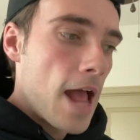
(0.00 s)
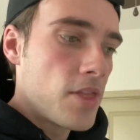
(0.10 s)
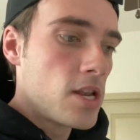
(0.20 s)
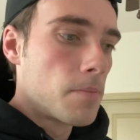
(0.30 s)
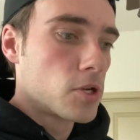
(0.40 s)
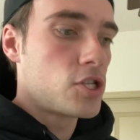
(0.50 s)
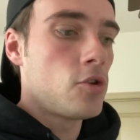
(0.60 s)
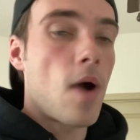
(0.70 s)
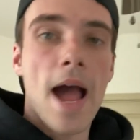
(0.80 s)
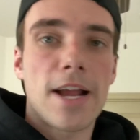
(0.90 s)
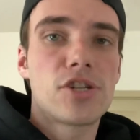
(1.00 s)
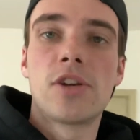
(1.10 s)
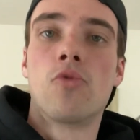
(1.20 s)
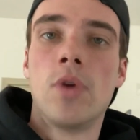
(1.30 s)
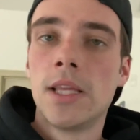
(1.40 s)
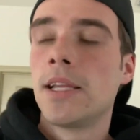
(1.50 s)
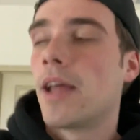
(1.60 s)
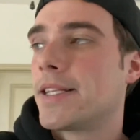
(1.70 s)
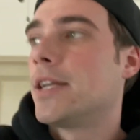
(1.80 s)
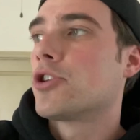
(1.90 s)
And then number two, I actually really
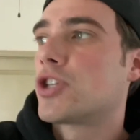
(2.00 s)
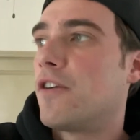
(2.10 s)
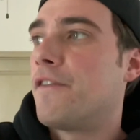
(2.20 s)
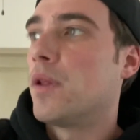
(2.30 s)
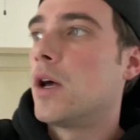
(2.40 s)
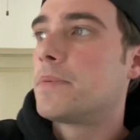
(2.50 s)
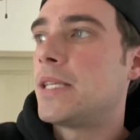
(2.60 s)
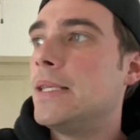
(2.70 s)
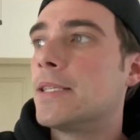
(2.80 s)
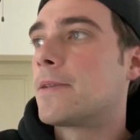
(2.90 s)
like Delshon Phillips.